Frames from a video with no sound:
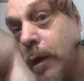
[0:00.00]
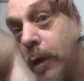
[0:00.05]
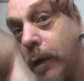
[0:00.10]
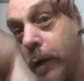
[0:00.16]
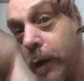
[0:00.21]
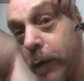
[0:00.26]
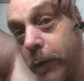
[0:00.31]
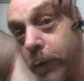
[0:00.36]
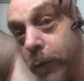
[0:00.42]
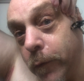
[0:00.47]

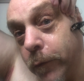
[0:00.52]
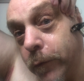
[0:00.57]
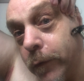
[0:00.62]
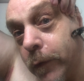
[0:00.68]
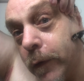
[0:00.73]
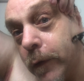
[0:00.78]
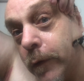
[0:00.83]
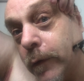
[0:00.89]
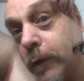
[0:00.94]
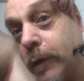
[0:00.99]
Okay, first
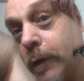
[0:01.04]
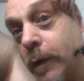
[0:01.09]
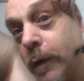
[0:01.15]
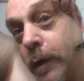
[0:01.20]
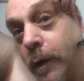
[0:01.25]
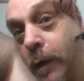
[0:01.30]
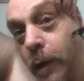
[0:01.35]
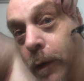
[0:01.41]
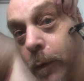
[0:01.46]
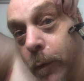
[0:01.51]
thing
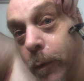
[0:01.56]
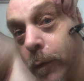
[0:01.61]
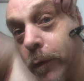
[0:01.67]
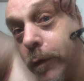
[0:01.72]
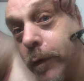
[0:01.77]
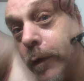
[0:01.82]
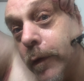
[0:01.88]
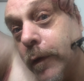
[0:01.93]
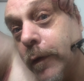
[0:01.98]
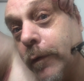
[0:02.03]

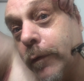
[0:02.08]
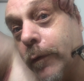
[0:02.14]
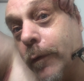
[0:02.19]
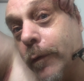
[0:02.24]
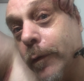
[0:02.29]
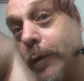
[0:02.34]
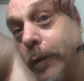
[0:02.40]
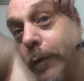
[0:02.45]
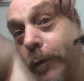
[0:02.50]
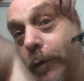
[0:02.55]
with so
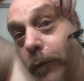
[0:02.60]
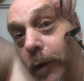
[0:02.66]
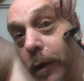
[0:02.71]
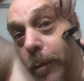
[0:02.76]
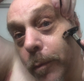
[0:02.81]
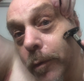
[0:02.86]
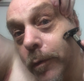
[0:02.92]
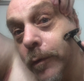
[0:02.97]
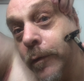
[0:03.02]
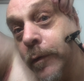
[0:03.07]
little
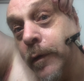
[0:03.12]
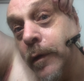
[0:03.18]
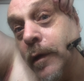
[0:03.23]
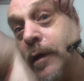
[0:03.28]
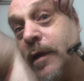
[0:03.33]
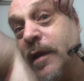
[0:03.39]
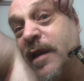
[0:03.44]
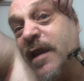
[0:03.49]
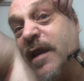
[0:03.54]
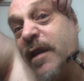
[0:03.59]
stubble,
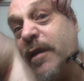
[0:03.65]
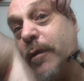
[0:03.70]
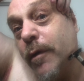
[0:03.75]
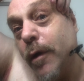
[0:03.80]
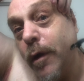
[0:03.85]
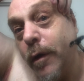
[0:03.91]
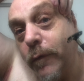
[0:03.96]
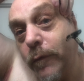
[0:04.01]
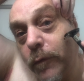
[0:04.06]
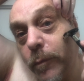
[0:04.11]

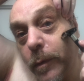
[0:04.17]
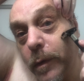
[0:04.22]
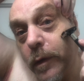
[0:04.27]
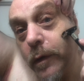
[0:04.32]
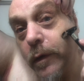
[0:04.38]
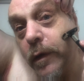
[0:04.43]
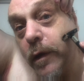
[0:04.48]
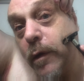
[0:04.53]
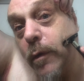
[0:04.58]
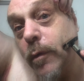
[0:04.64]
hard for me to
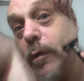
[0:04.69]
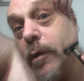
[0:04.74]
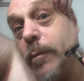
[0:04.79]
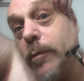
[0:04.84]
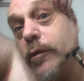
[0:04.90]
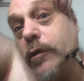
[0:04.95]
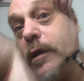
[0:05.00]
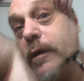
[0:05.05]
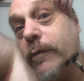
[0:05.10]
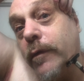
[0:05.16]
tell when I'm
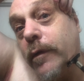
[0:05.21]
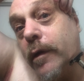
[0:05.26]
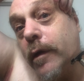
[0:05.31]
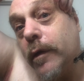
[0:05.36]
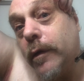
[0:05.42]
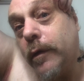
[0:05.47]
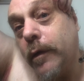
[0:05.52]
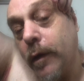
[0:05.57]
shaving it.